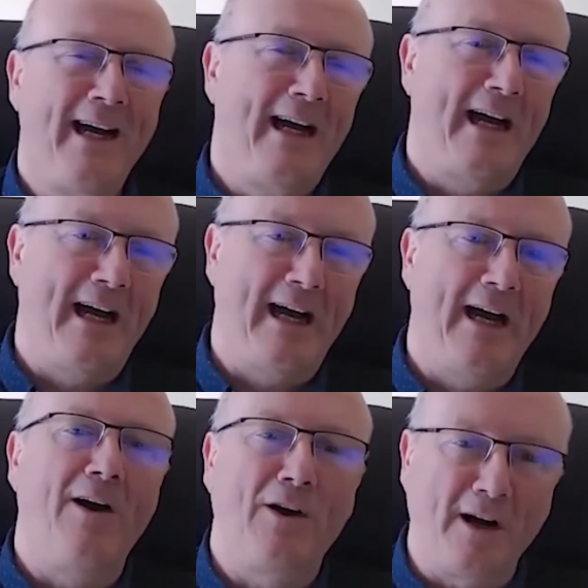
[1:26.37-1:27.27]
I
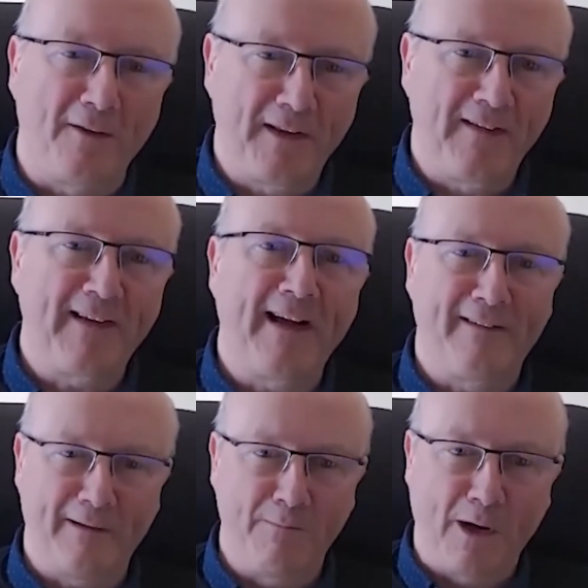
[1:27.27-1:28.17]
look after the sales
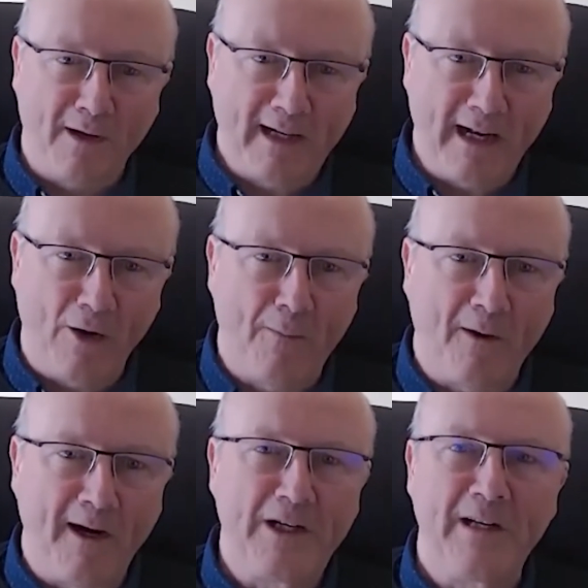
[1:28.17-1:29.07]
and marketing
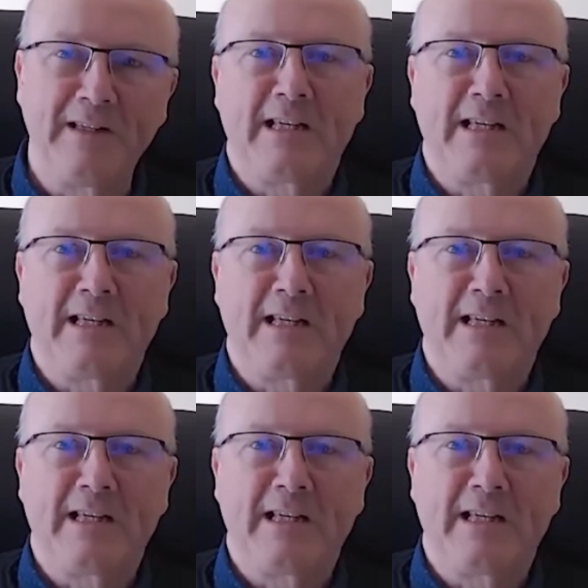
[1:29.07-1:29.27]
operations,